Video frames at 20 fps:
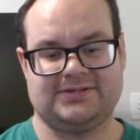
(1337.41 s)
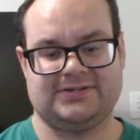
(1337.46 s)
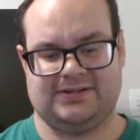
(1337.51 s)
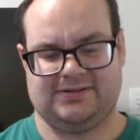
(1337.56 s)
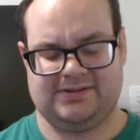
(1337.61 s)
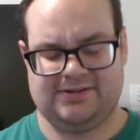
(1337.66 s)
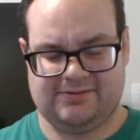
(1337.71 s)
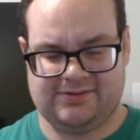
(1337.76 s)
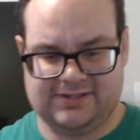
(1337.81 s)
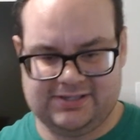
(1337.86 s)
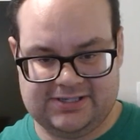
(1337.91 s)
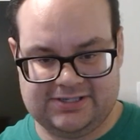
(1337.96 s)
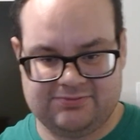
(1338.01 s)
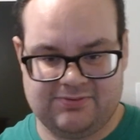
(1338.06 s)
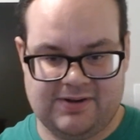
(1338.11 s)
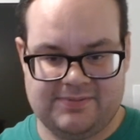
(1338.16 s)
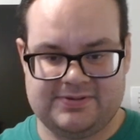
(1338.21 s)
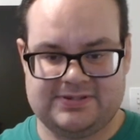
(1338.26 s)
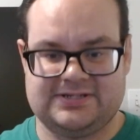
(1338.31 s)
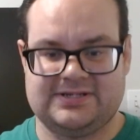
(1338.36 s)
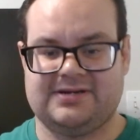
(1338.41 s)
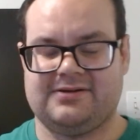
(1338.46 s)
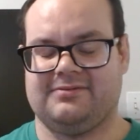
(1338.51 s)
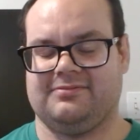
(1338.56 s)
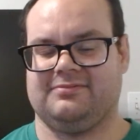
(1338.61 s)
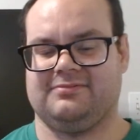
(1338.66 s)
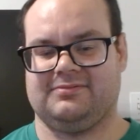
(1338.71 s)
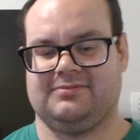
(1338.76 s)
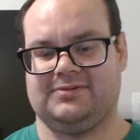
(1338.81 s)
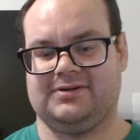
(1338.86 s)
He's got these weapons
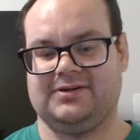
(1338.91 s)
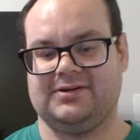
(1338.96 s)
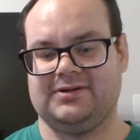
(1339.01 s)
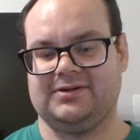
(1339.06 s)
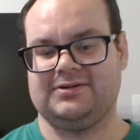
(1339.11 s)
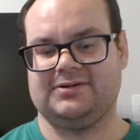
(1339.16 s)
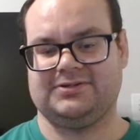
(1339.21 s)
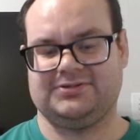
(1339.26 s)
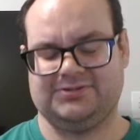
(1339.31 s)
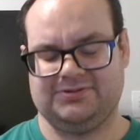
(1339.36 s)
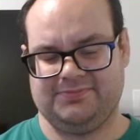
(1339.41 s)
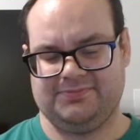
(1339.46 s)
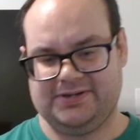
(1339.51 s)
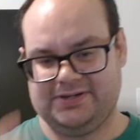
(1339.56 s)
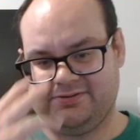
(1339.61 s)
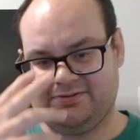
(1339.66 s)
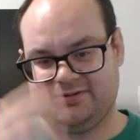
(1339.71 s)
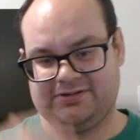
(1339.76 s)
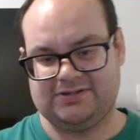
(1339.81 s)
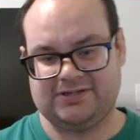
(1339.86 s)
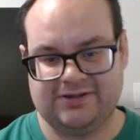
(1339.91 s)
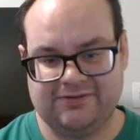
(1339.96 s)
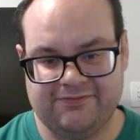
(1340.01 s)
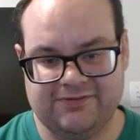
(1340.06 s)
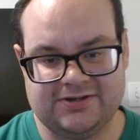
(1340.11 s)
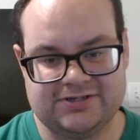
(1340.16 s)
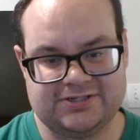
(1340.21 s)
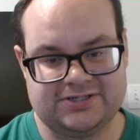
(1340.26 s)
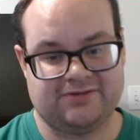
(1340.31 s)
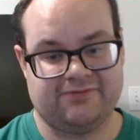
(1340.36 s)
out. Superman uses
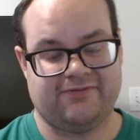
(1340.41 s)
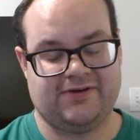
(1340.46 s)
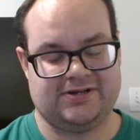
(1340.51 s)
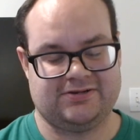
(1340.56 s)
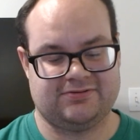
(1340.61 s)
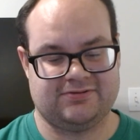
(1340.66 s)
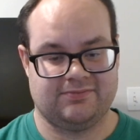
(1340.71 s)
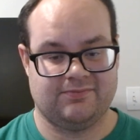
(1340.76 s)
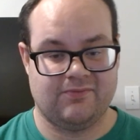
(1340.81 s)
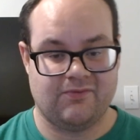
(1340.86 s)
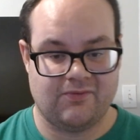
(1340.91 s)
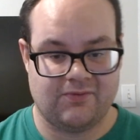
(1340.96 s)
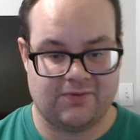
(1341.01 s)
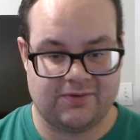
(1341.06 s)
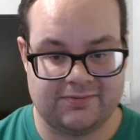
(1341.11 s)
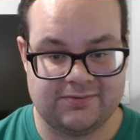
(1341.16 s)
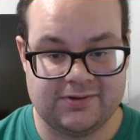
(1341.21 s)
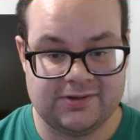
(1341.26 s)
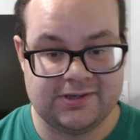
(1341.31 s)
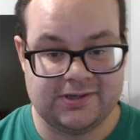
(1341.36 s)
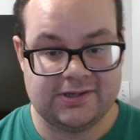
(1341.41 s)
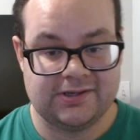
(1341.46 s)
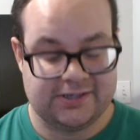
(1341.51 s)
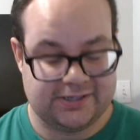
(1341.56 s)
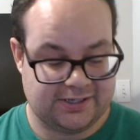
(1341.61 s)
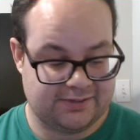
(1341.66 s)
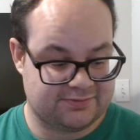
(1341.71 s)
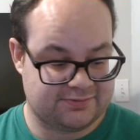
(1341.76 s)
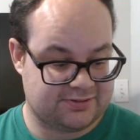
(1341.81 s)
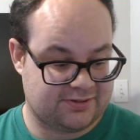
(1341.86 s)
heat vision and fights with him more.
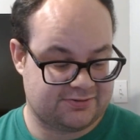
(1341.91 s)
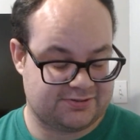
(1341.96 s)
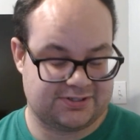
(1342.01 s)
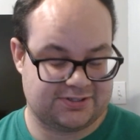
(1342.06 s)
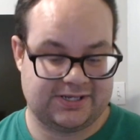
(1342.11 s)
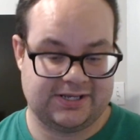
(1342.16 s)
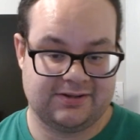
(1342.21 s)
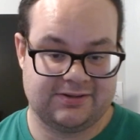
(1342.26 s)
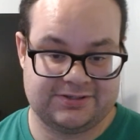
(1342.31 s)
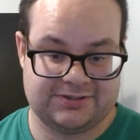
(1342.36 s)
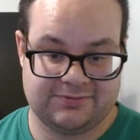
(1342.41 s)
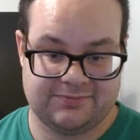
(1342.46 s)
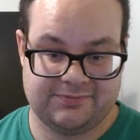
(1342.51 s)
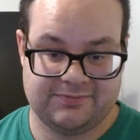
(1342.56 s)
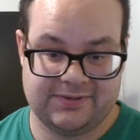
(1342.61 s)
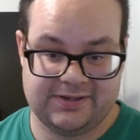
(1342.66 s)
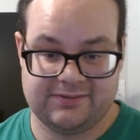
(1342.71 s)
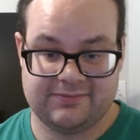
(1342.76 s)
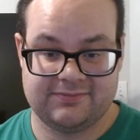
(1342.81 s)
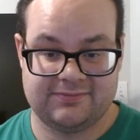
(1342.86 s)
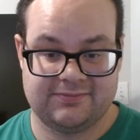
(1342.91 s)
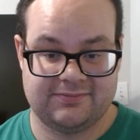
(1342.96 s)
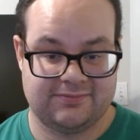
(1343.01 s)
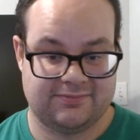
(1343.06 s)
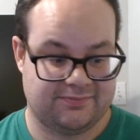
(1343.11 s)
He was close to killing Superman.